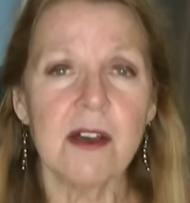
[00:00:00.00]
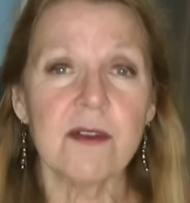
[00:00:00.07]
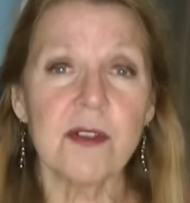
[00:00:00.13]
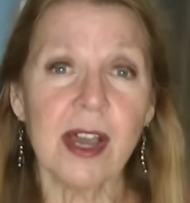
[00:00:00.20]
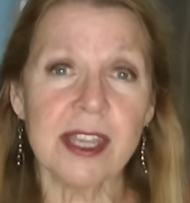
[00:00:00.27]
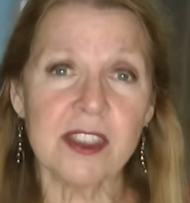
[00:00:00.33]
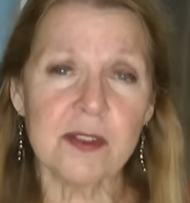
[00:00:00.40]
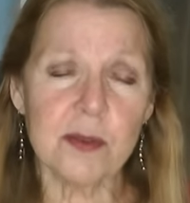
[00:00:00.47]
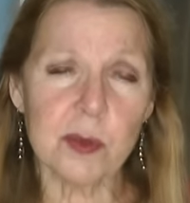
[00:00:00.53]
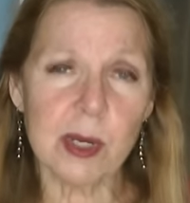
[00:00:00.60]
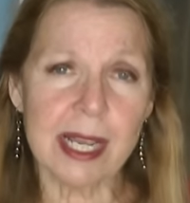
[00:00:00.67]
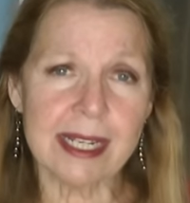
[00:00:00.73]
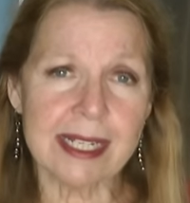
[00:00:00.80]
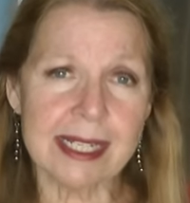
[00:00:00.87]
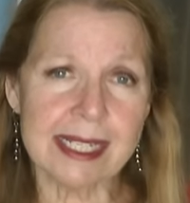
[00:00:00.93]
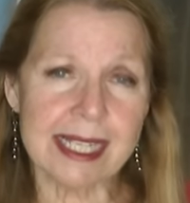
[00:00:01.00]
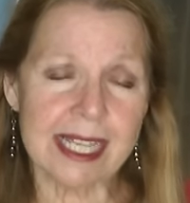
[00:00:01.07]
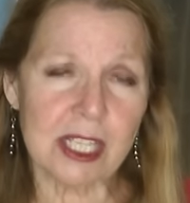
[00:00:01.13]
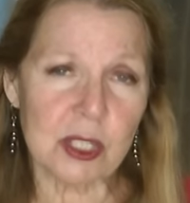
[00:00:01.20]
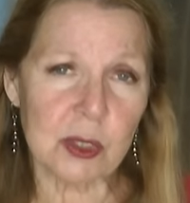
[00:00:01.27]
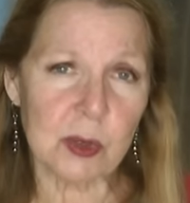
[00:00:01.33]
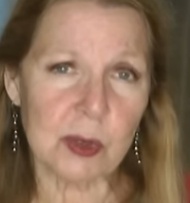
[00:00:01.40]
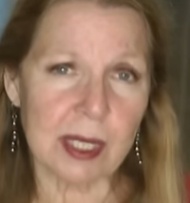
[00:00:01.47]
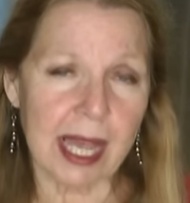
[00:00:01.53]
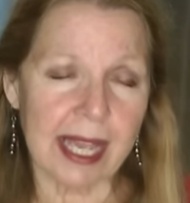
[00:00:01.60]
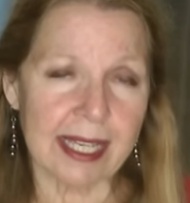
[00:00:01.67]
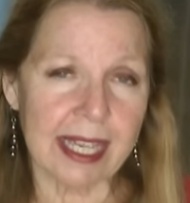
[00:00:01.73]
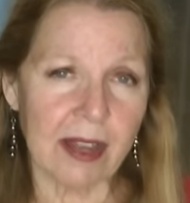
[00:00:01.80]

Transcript: Find the varieties that you like.